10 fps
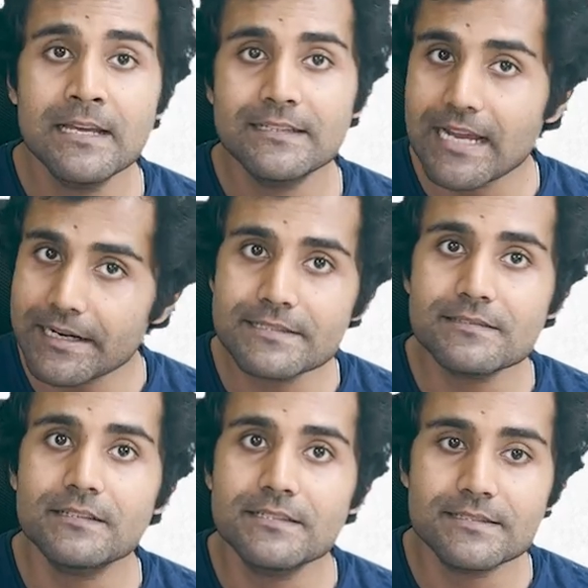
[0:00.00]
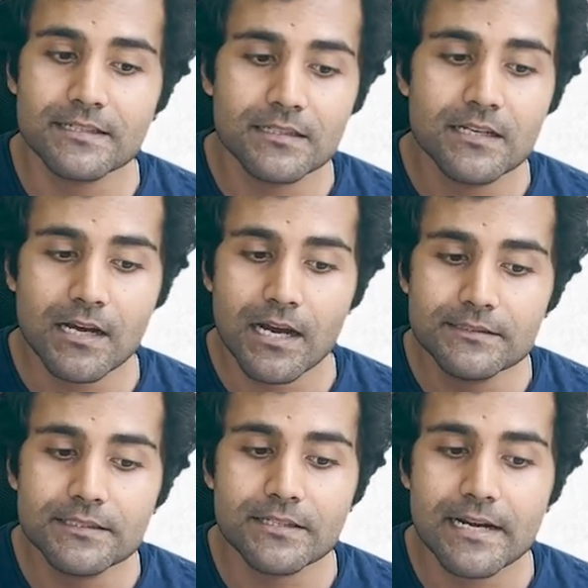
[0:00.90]
That is the reason
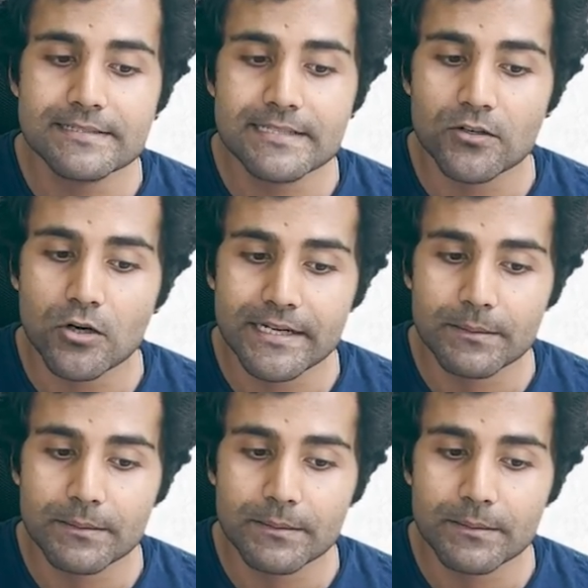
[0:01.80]
other threads are not